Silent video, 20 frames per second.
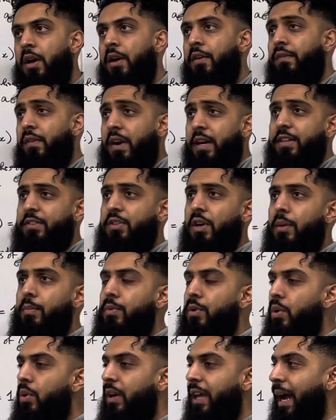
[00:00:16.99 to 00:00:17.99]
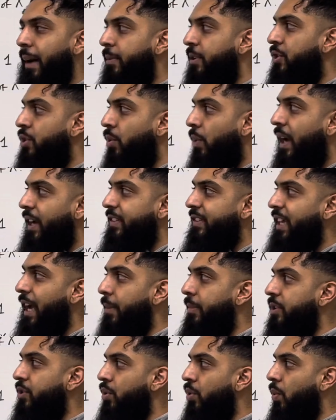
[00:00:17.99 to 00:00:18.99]
For example, capital X,
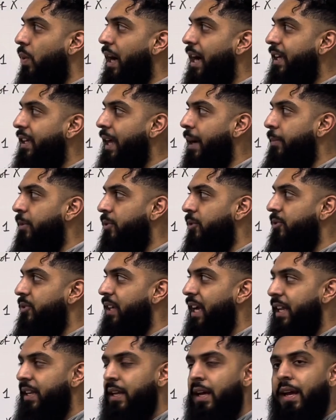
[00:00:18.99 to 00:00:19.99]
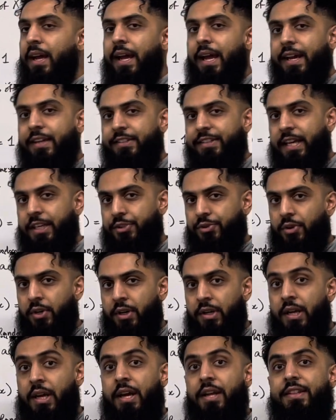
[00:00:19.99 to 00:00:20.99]
capital Y, capital Z, etc.
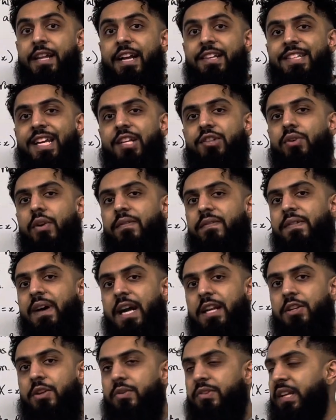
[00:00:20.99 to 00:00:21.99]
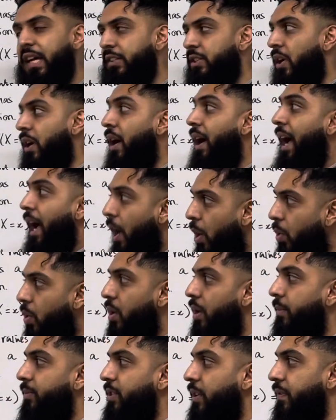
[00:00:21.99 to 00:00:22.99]
That takes on values that are
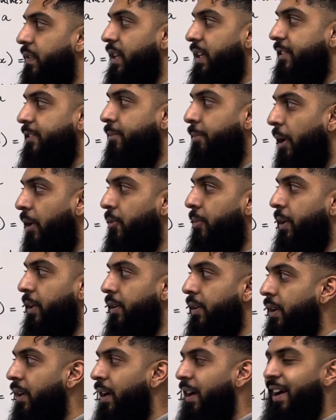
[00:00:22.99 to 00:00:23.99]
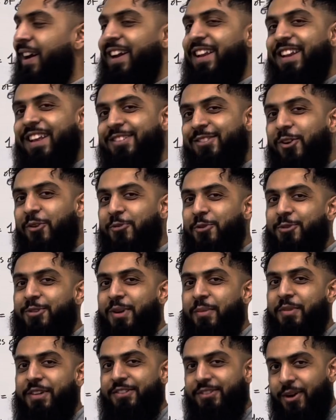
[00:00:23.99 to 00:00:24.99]
outcomes of an experiment. Let's go through
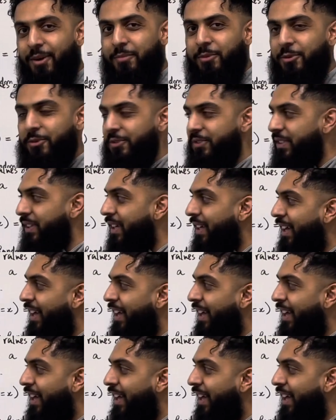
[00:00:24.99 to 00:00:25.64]
some examples.